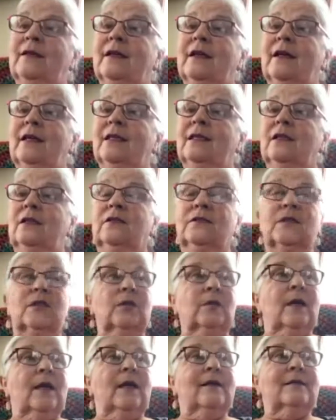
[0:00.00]
I'd love
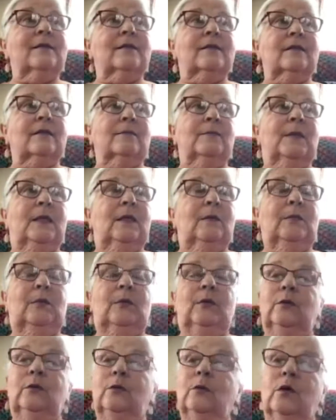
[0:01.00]
to ask
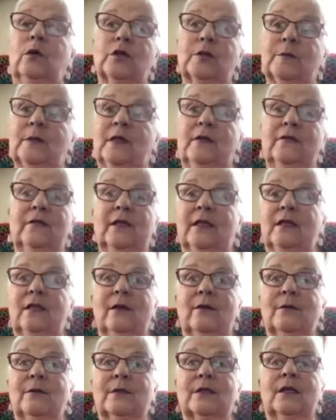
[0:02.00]
people who watch my
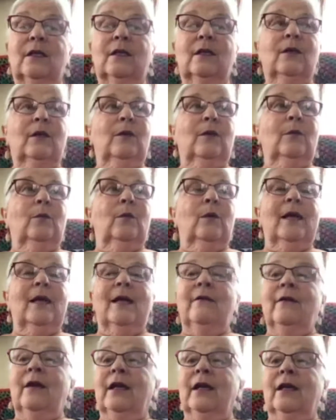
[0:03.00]
videos
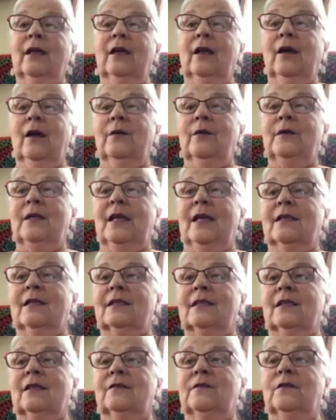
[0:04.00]
where I can go
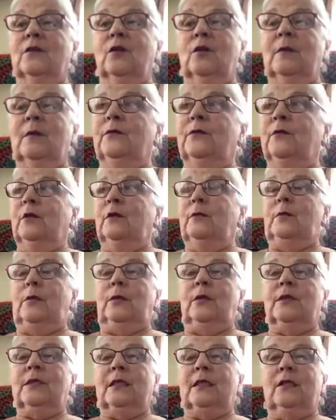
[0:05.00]
next. I've got my
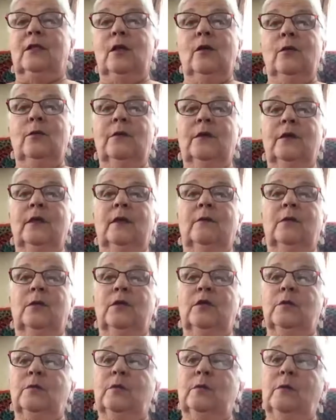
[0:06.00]
books. I know that I'm
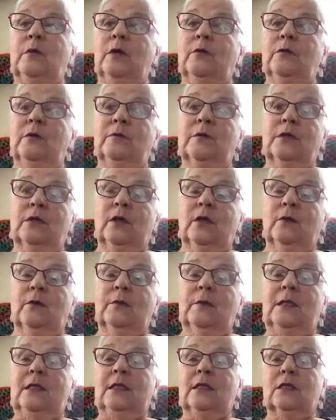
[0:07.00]
going to promote them to go
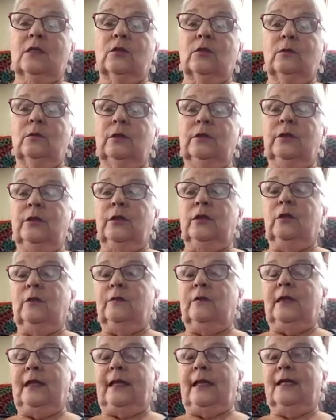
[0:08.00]
in school and
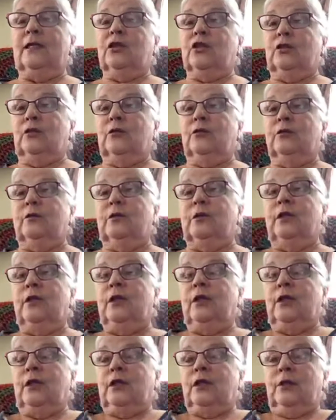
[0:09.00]
hopefully get children
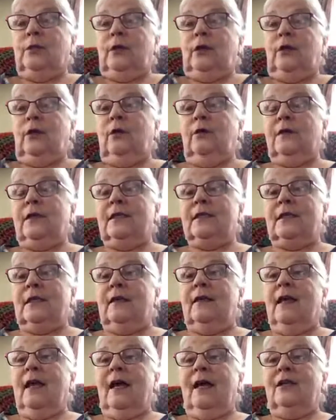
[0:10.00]
doing all this.
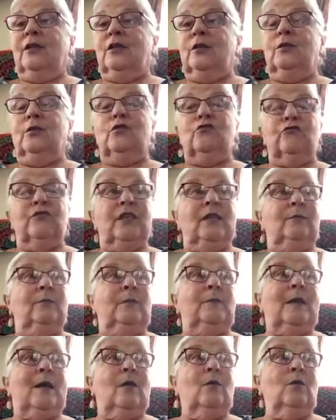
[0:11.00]
I do dream
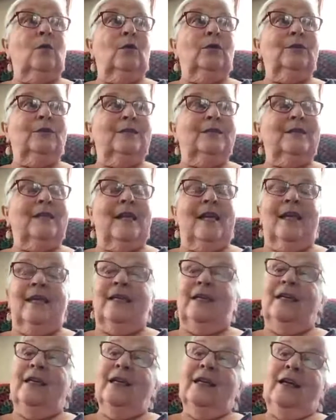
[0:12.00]
about one
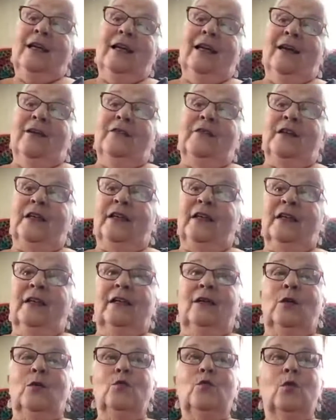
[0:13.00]
day having
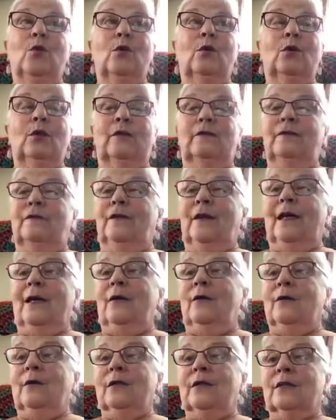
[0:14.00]
a wall of
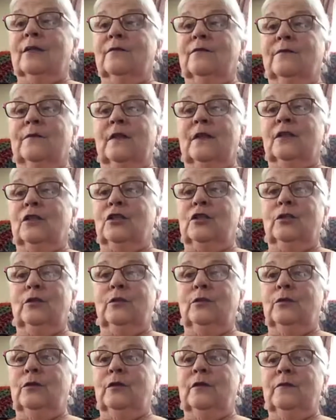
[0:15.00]
flowers that
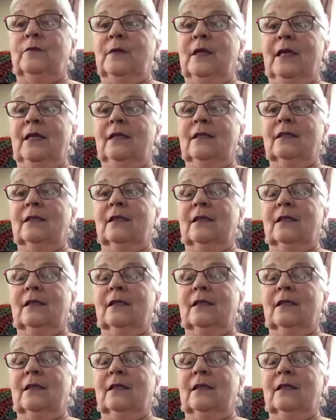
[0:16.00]
children have made.